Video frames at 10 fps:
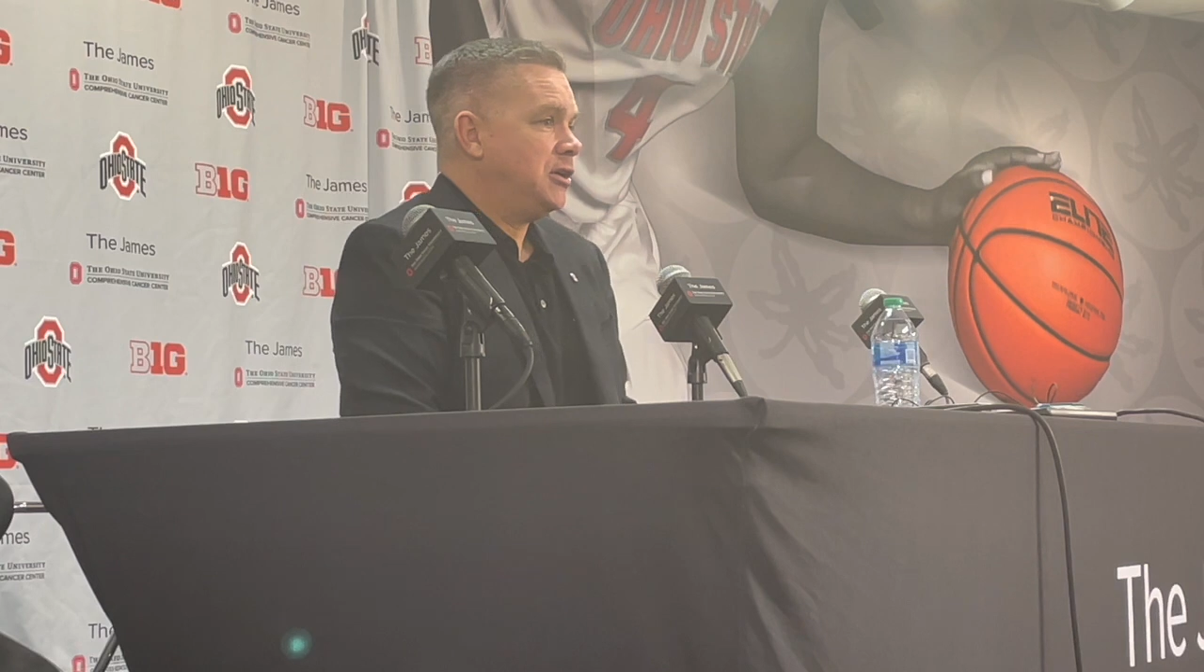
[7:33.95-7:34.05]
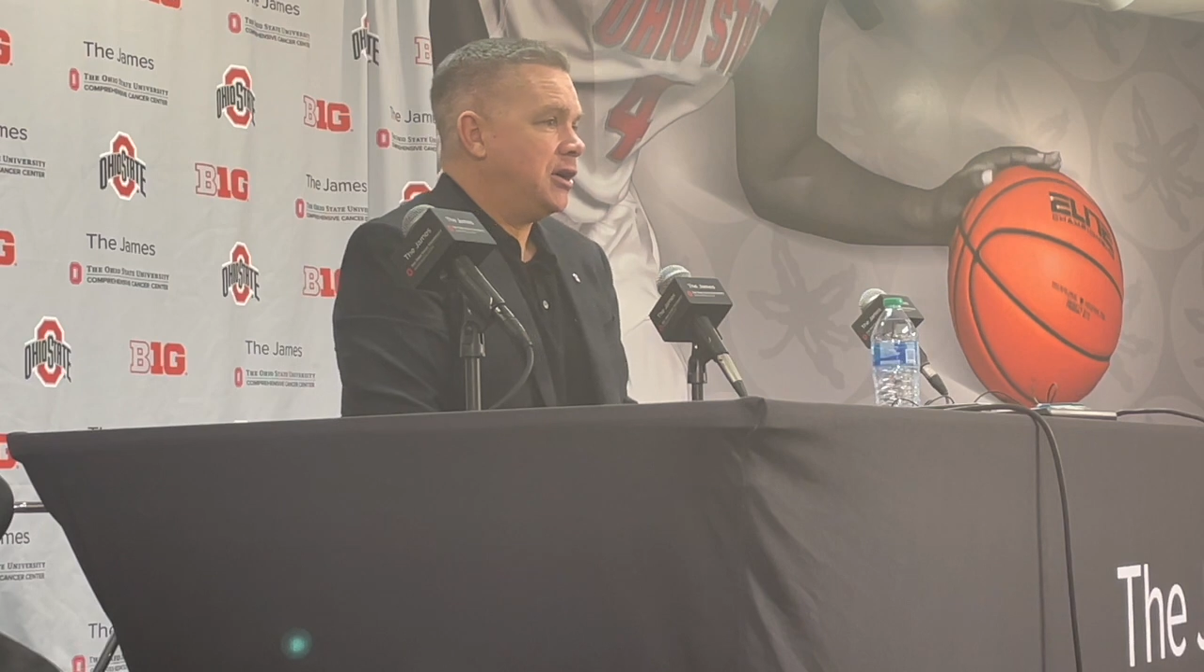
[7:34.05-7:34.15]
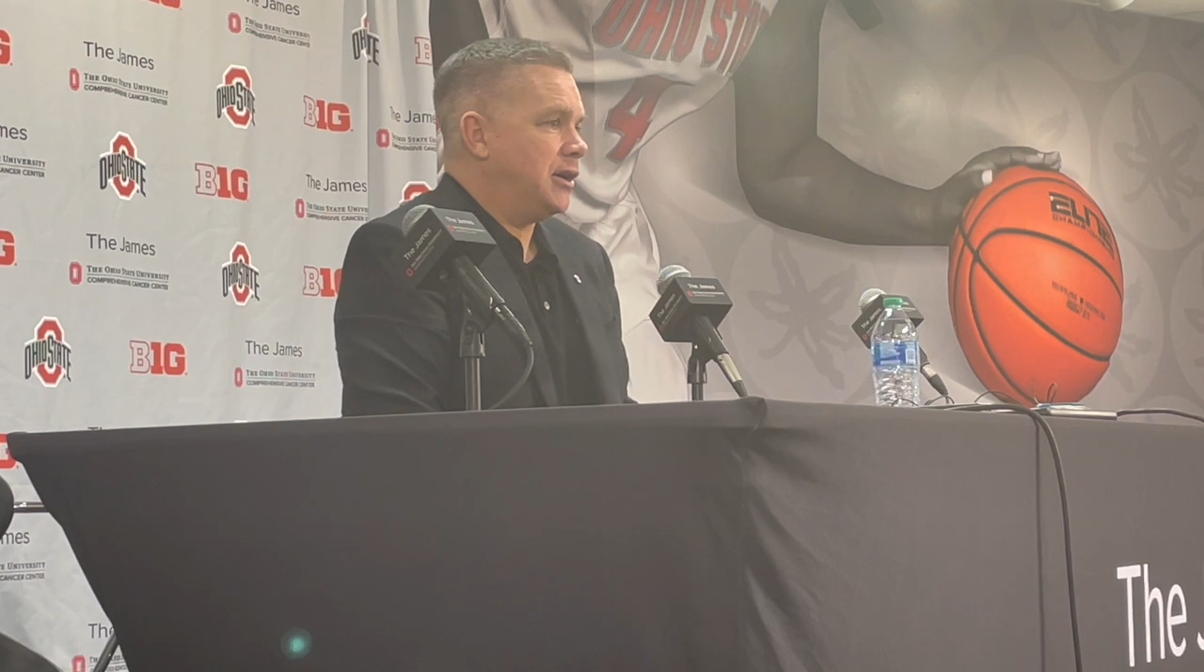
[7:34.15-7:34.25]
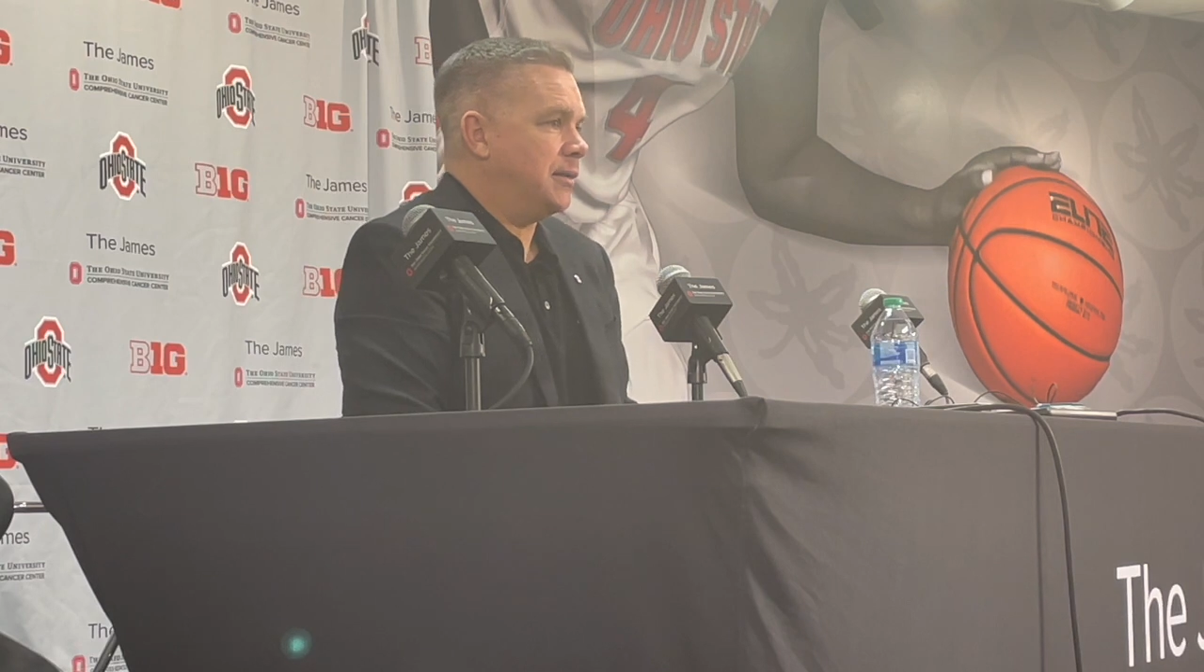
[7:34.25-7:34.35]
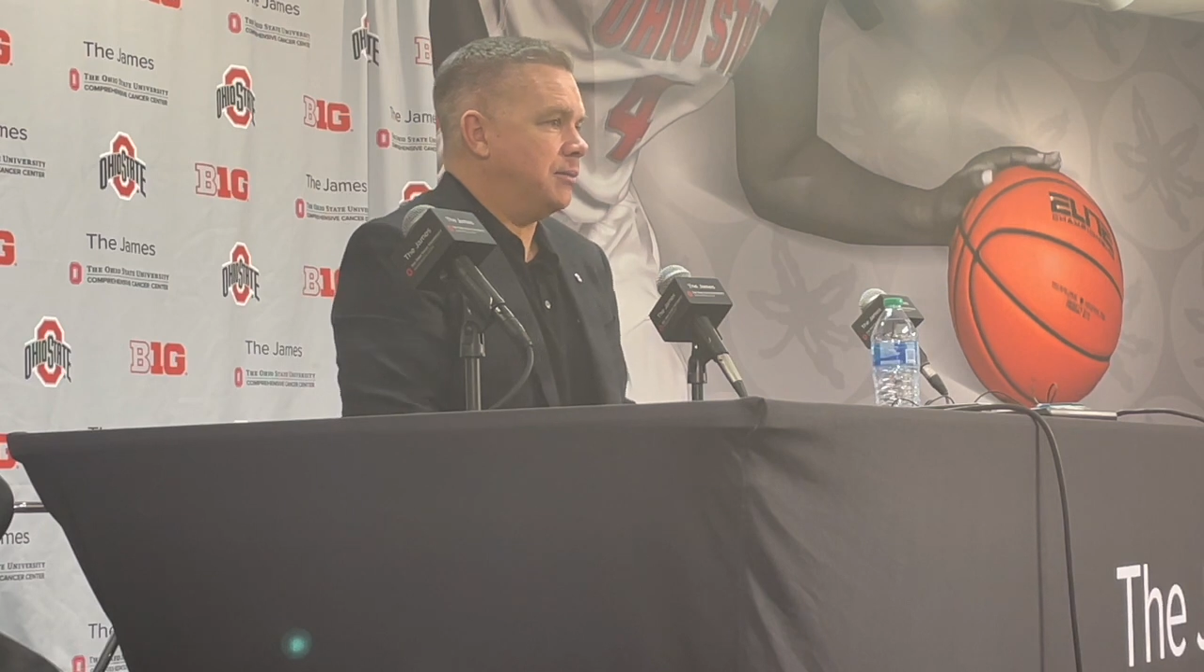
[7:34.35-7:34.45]

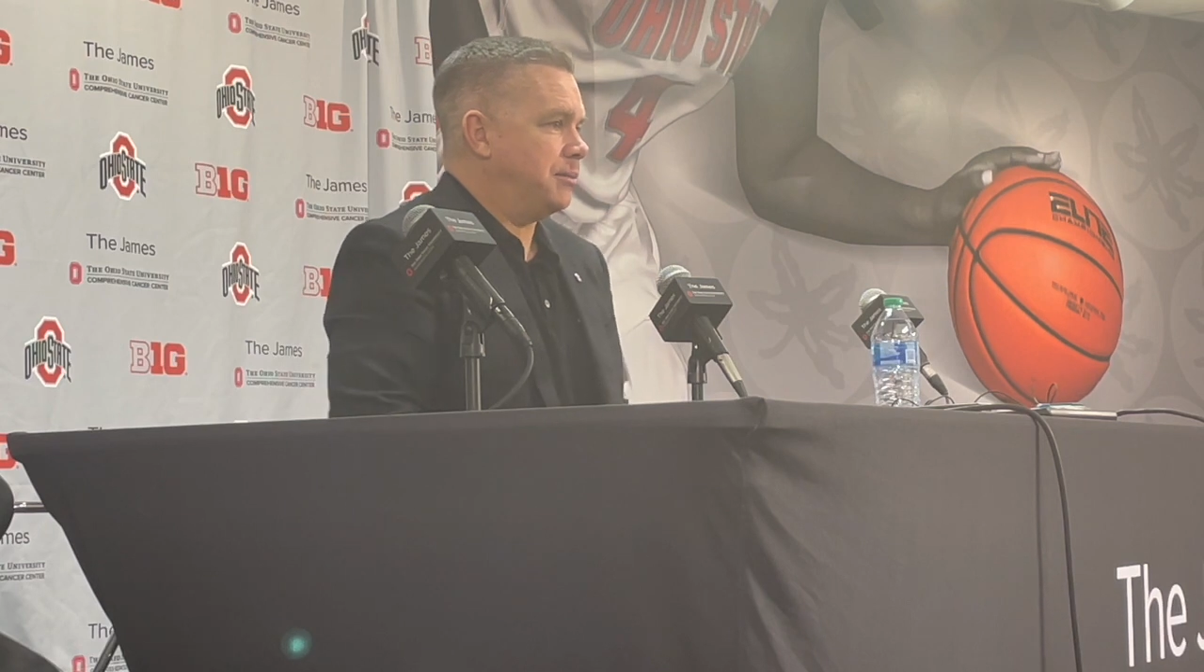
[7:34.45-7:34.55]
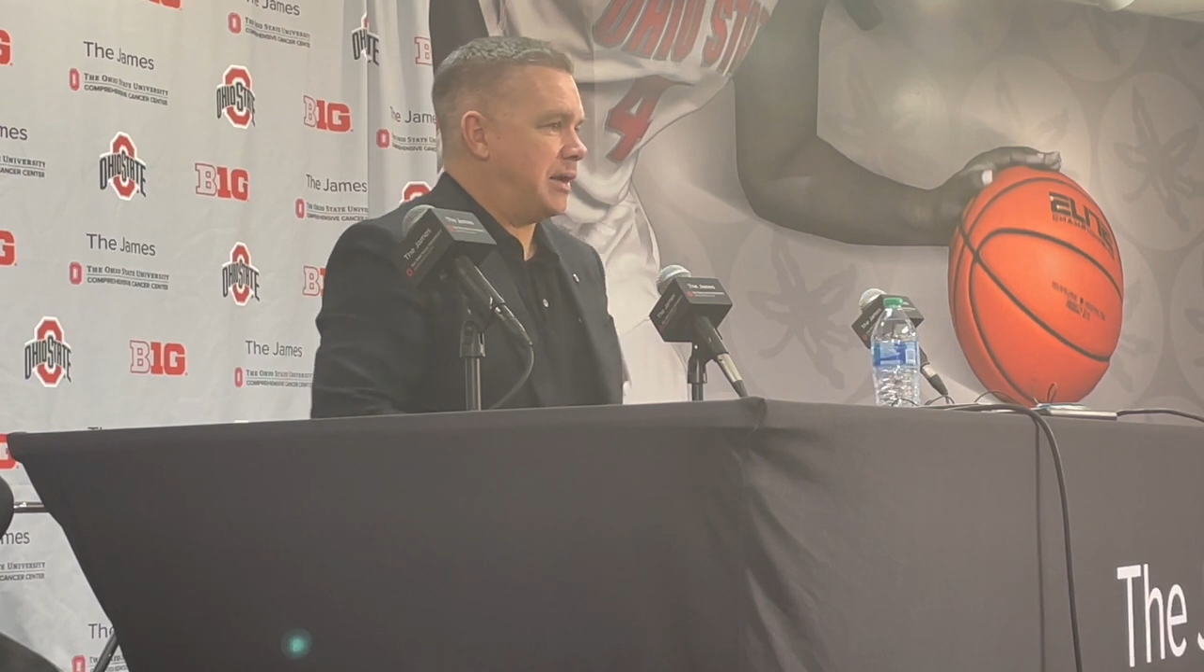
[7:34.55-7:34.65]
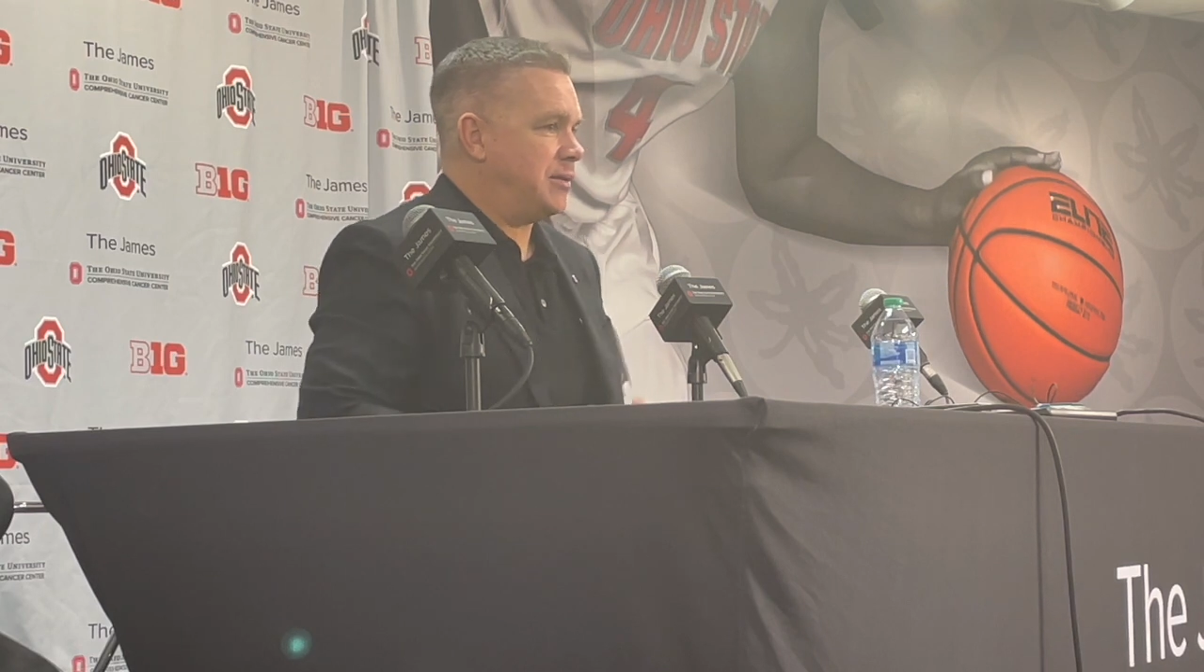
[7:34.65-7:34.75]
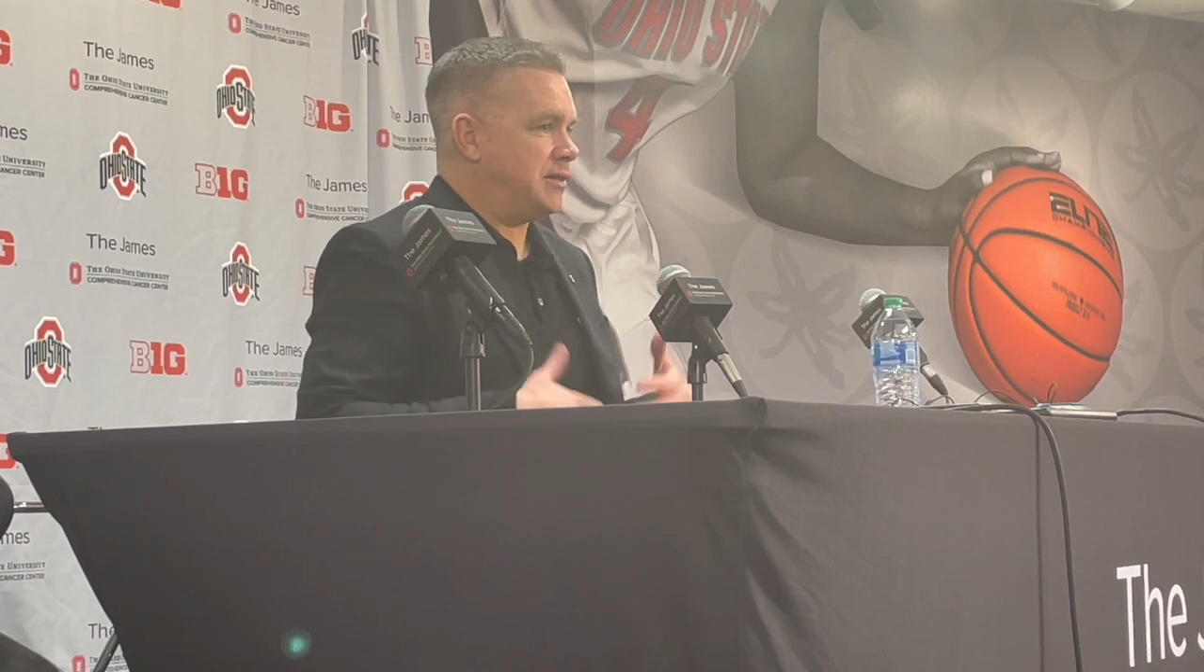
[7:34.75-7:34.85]
um, maybe